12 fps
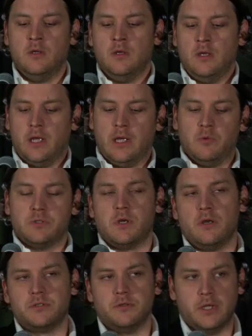And what's
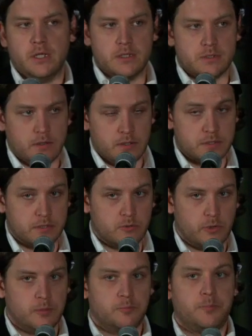also neat is that this is going to
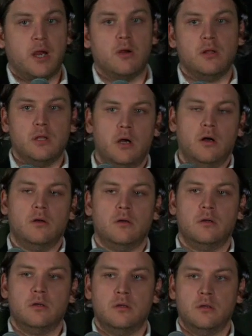parallel
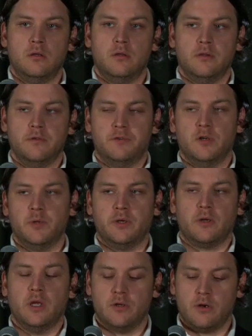the film
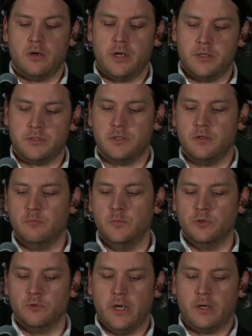incarnation of
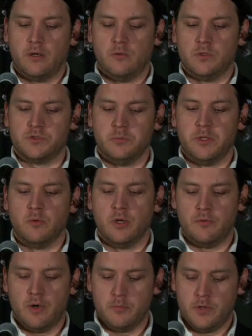Moonraker, which will be one of our
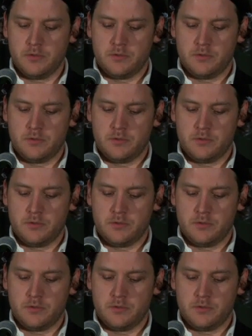most